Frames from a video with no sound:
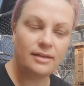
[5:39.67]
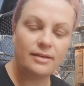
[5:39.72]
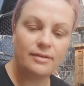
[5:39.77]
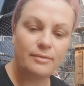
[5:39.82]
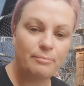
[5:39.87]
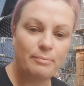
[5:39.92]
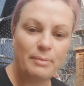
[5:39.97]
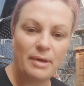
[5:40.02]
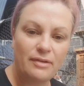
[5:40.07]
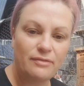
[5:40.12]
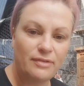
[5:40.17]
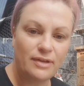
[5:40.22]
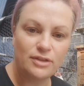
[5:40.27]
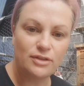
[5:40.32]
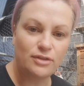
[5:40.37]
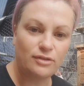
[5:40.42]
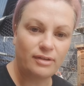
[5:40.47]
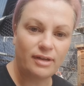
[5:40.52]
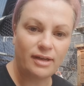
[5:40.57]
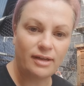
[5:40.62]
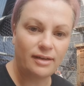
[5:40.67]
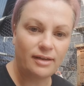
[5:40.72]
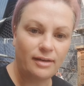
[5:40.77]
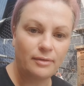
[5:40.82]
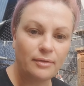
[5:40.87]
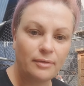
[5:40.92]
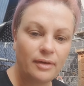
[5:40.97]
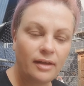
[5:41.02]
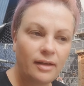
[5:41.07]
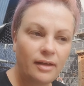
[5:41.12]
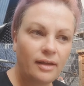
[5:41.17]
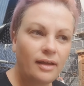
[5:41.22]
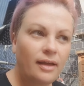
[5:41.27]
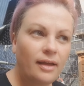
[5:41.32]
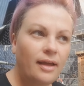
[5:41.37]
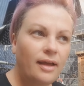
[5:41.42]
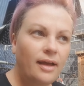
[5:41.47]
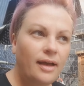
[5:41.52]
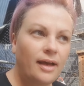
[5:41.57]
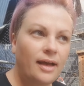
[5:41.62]
beneficial right now.
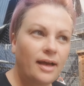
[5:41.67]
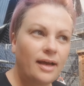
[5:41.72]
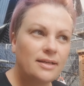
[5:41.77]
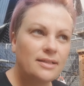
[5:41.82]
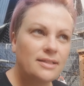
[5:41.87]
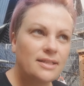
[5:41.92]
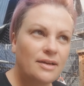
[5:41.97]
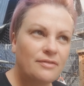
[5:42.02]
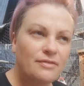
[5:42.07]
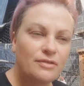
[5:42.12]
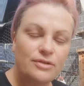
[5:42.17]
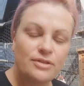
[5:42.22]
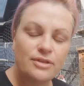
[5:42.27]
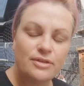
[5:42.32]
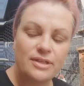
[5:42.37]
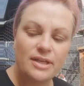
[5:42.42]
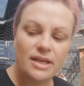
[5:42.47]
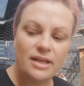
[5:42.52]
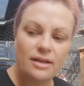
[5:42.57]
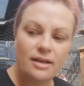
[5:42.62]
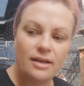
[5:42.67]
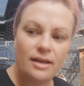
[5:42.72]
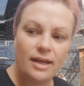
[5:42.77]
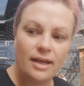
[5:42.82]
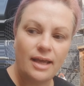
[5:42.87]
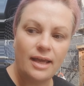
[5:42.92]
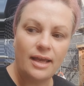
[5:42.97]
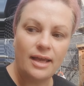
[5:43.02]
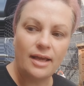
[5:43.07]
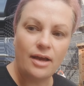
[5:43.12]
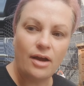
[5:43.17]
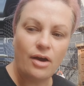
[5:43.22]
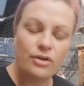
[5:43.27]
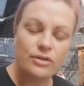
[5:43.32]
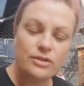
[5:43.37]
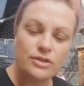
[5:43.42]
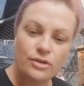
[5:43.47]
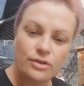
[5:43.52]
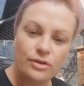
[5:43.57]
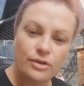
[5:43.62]
And I've also seen an
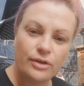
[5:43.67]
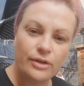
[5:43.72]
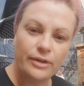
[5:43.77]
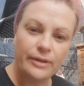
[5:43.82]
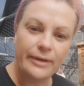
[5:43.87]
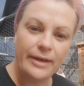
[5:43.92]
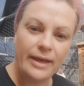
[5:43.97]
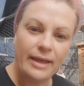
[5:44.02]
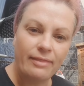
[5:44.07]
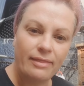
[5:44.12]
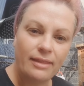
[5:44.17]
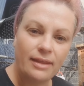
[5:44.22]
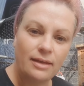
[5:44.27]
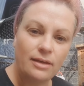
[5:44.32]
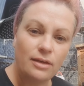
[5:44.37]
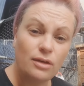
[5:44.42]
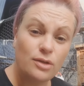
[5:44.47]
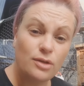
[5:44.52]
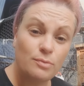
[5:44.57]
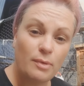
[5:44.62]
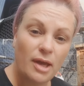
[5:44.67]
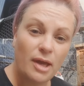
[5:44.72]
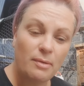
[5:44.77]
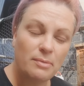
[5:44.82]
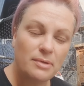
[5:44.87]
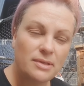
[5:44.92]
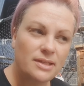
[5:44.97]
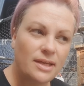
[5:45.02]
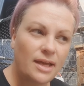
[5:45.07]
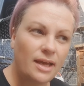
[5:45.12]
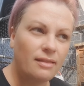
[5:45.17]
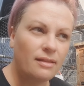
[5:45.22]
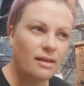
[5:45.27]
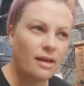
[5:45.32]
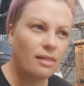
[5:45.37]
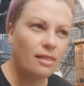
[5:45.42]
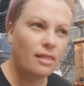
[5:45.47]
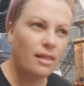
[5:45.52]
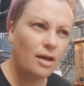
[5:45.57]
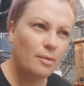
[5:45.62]
article in the newspaper saying that
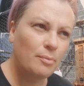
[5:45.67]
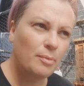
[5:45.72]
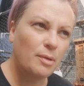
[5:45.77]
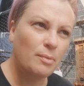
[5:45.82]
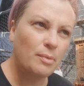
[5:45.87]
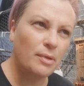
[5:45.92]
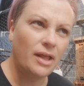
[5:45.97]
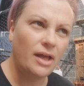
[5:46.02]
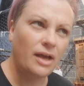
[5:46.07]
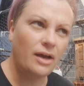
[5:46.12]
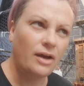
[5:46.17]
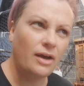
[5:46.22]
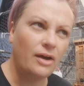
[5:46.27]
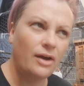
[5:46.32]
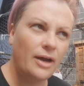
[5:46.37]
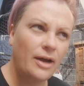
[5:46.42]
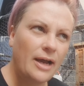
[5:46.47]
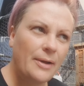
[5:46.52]
a lot of people are